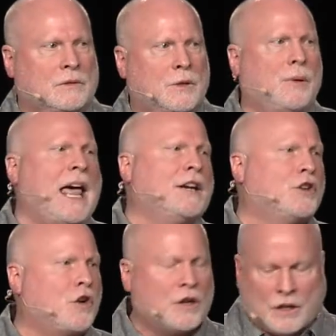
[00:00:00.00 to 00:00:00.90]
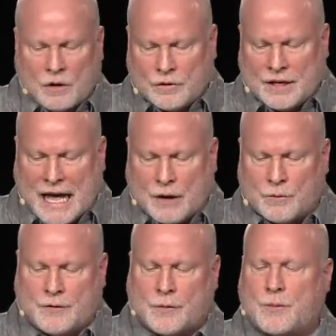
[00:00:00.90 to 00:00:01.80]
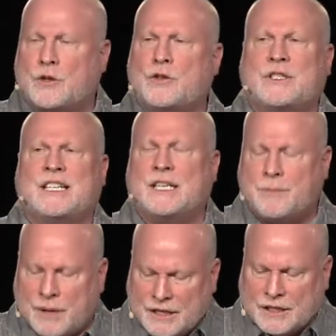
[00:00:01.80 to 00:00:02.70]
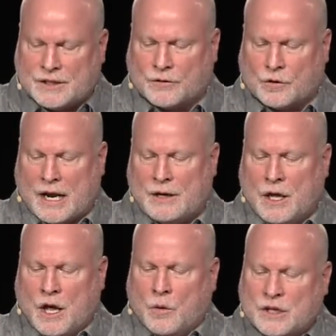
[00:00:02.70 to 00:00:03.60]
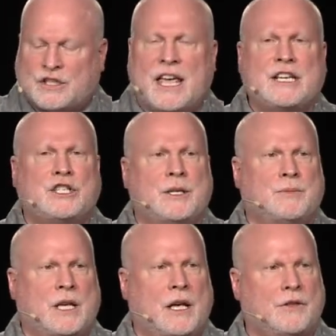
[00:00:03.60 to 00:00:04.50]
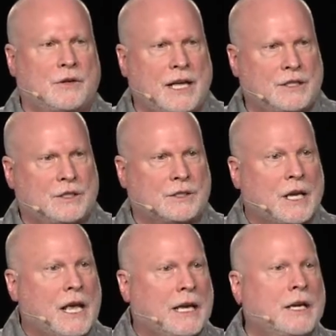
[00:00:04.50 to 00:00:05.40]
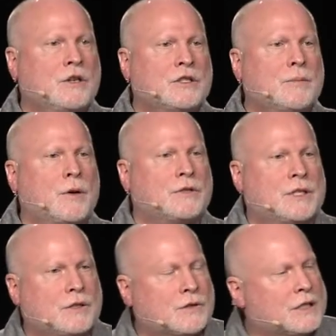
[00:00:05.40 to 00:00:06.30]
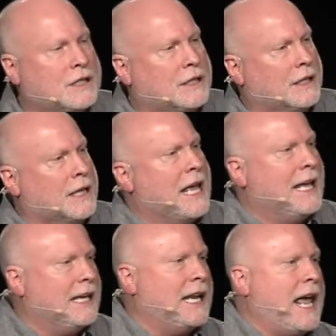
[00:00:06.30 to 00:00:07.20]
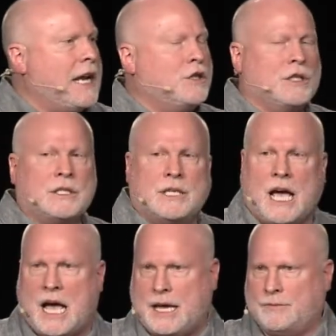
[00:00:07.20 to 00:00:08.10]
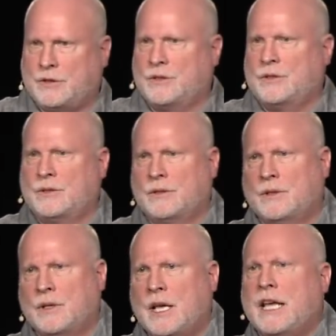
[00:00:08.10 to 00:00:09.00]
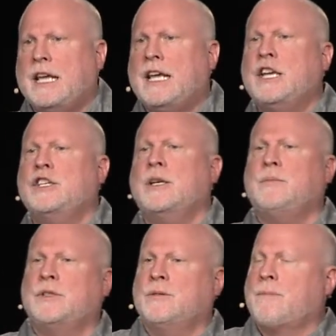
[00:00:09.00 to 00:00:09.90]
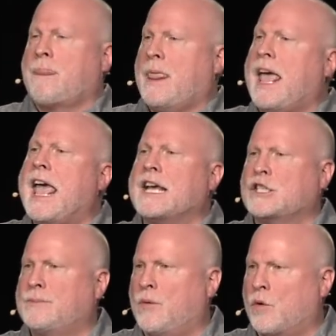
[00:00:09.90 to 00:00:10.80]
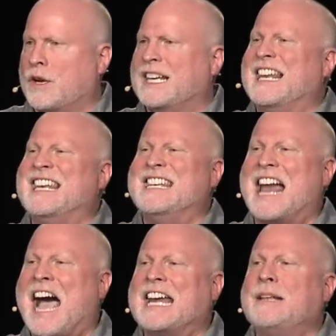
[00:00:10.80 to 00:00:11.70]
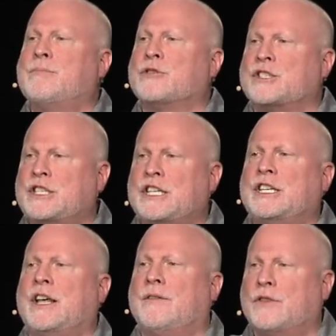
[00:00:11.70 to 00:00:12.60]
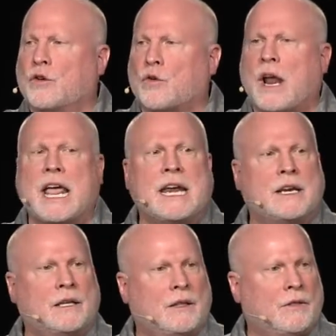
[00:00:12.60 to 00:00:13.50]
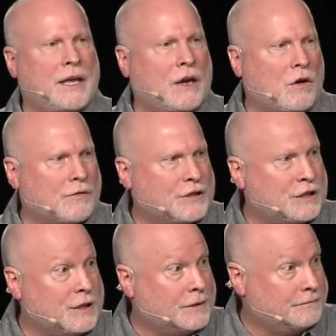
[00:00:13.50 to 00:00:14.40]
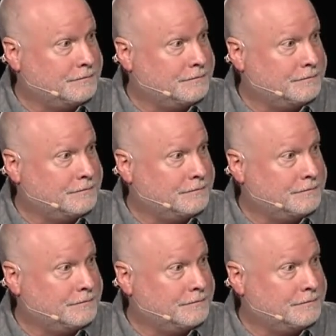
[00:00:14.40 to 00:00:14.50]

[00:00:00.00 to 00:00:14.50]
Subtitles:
The black dirt along the Nile River produced an abundance of grain, which they shipped to other nations. Here's the most interesting thing. In ancient times, Egypt exported 90% of the grain they harvested.